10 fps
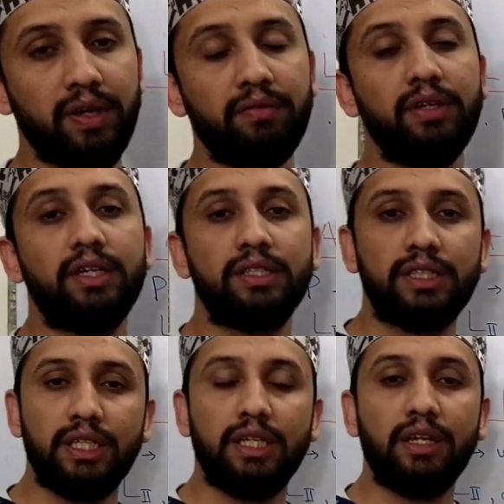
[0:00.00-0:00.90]
wave
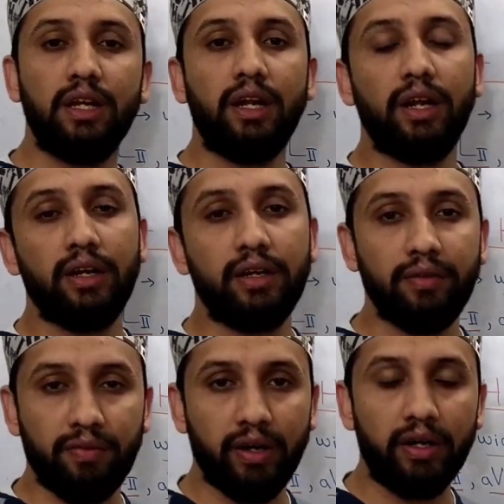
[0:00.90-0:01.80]
seen in
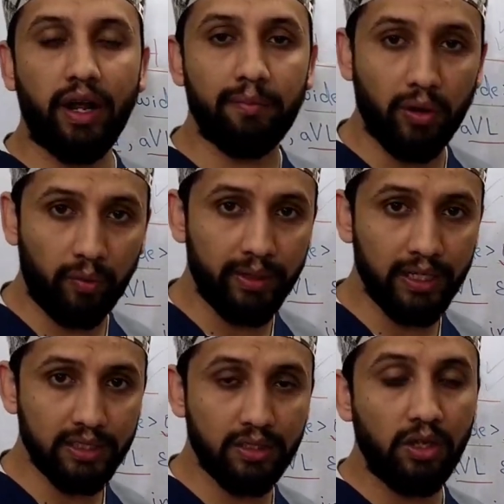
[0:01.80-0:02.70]
different
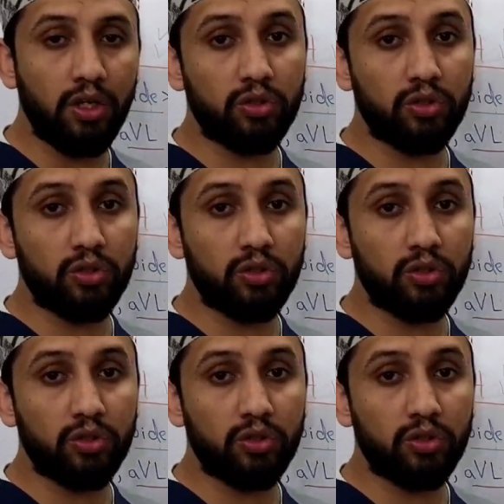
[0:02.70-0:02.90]
abnormalities.